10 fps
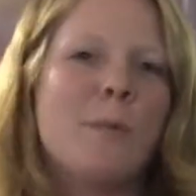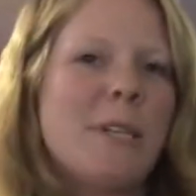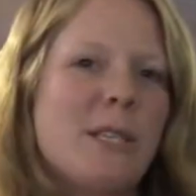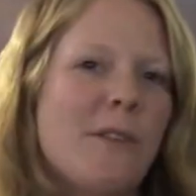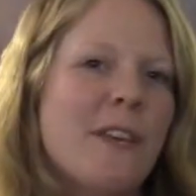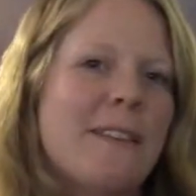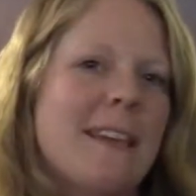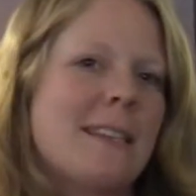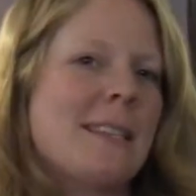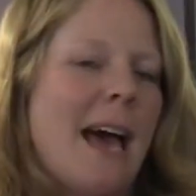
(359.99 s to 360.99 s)
we'll be serving
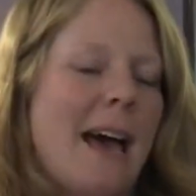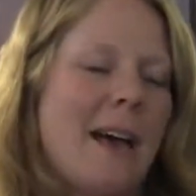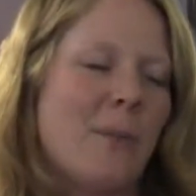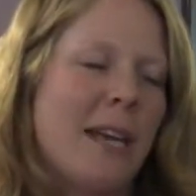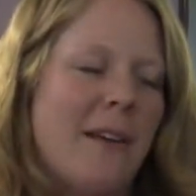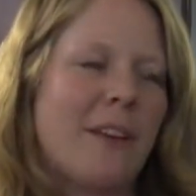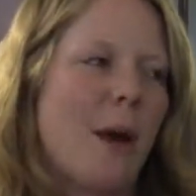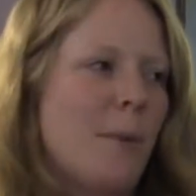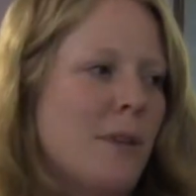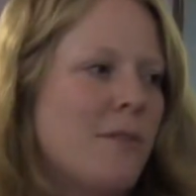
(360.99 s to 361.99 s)
things. Uh, we have a
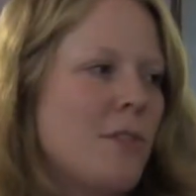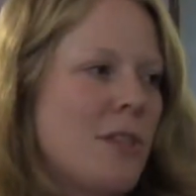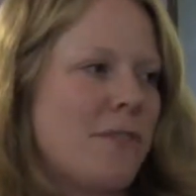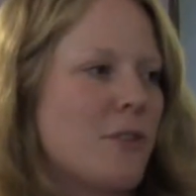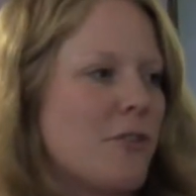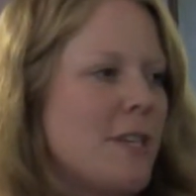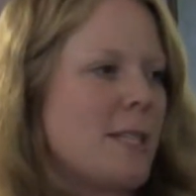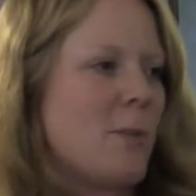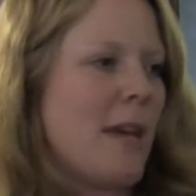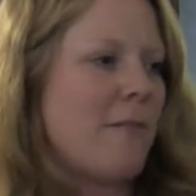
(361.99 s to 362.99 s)
couple of different
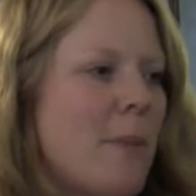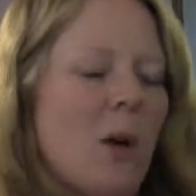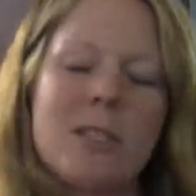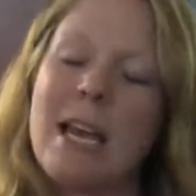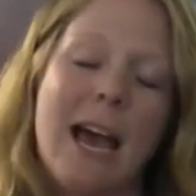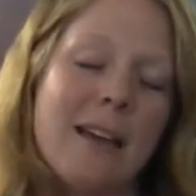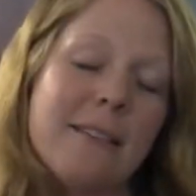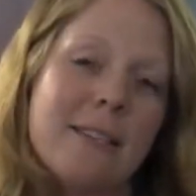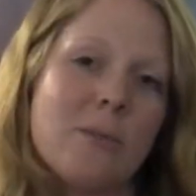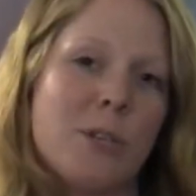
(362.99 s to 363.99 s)
treats. We
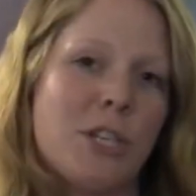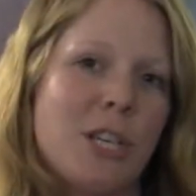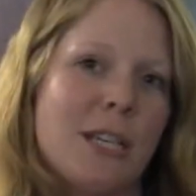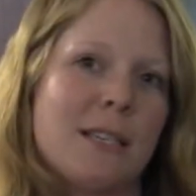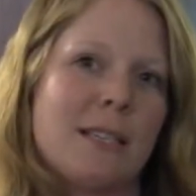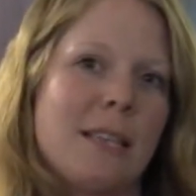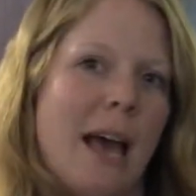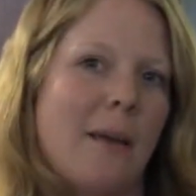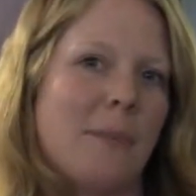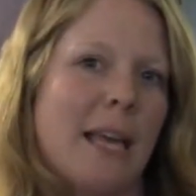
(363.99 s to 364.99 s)
Melktert, which is
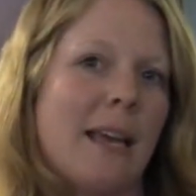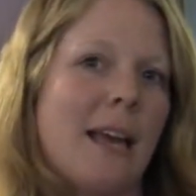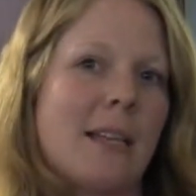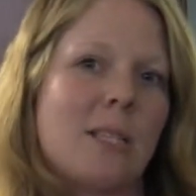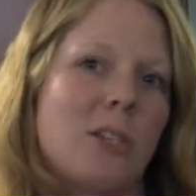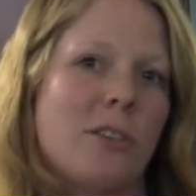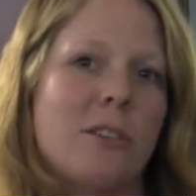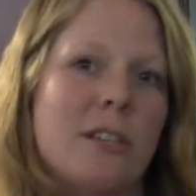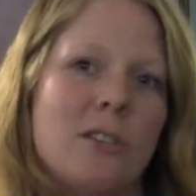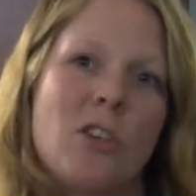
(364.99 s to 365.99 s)
um, like a
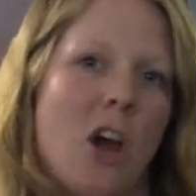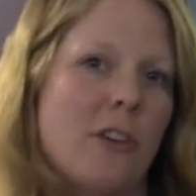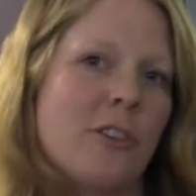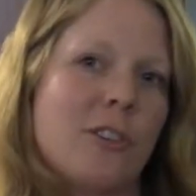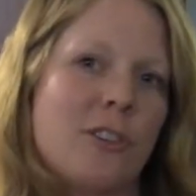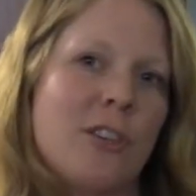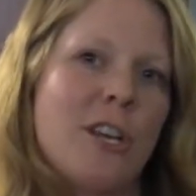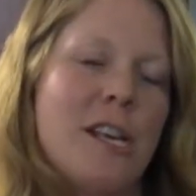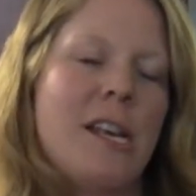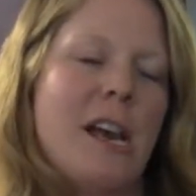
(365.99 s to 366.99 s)
custard tart
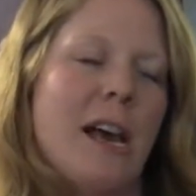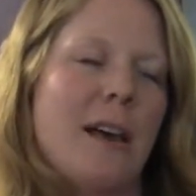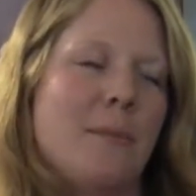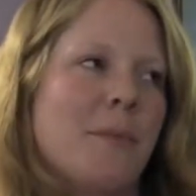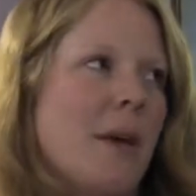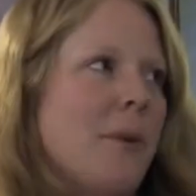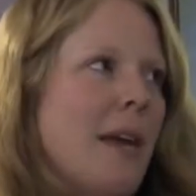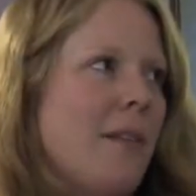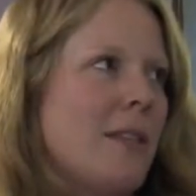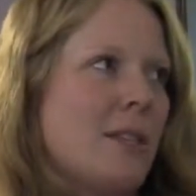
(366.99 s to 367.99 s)
mm -hmm. um, that
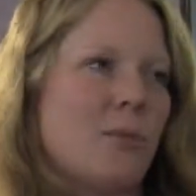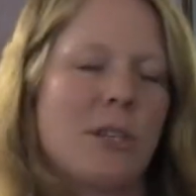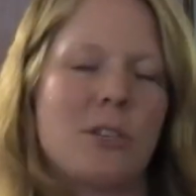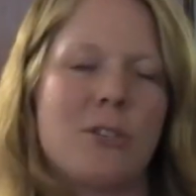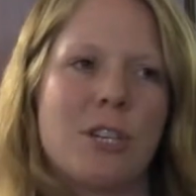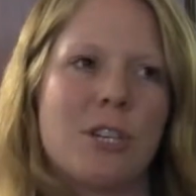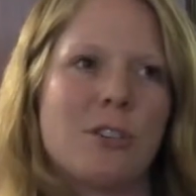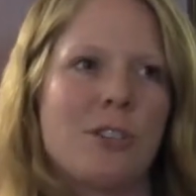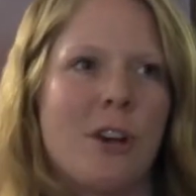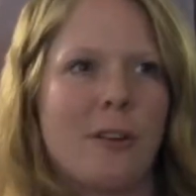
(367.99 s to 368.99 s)
we have. That's a really
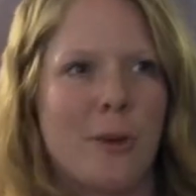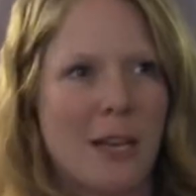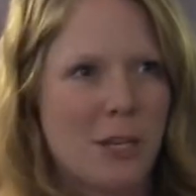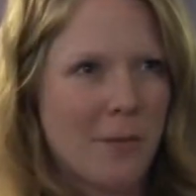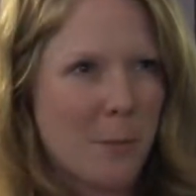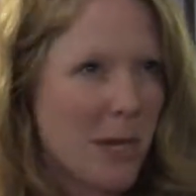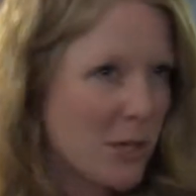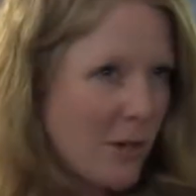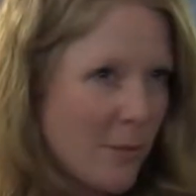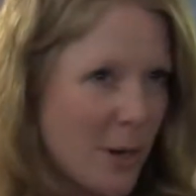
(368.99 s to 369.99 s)
traditional tart. We actually have a
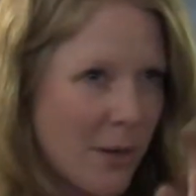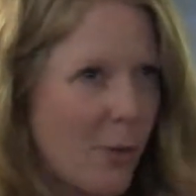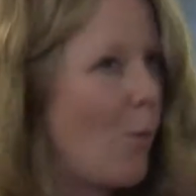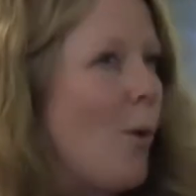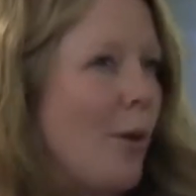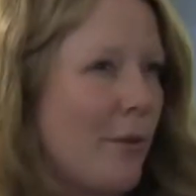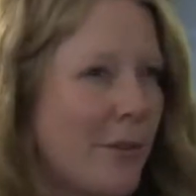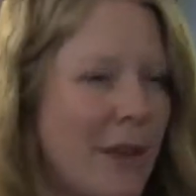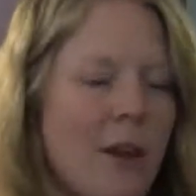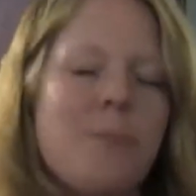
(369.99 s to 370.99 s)
picture of one on the wall
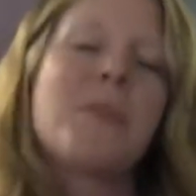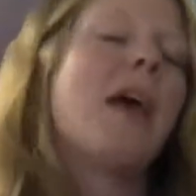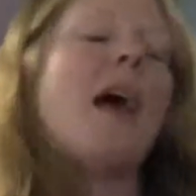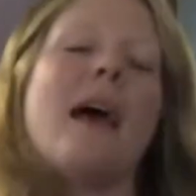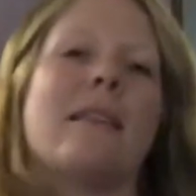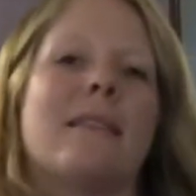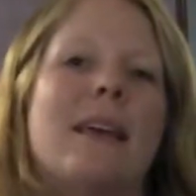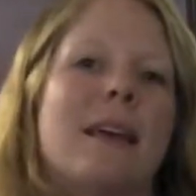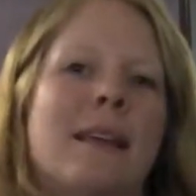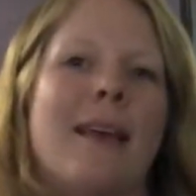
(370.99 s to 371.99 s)
over there. Is it, and
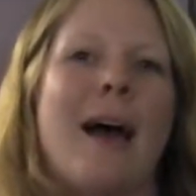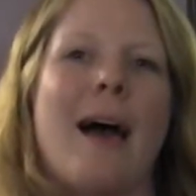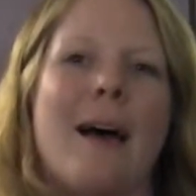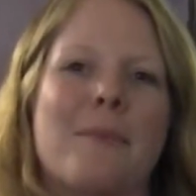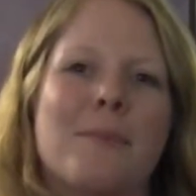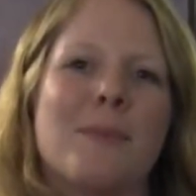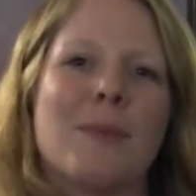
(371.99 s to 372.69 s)
then, is it sweet